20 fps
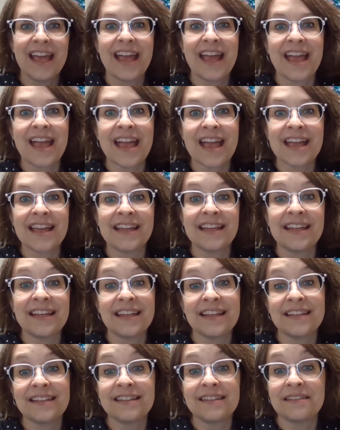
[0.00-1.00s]

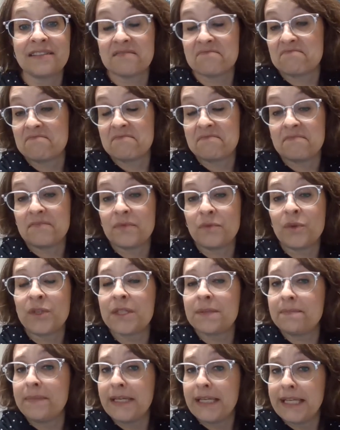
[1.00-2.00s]
and
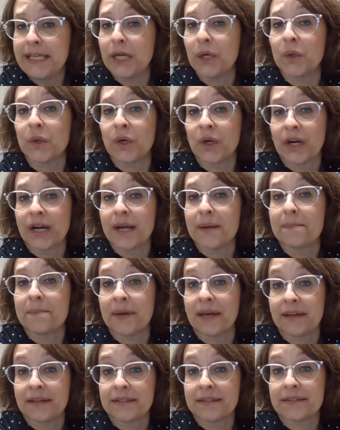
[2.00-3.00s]
was mediocre at
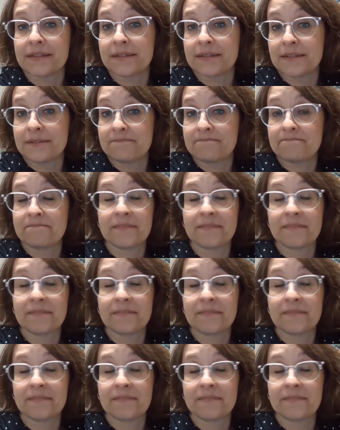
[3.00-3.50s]
best.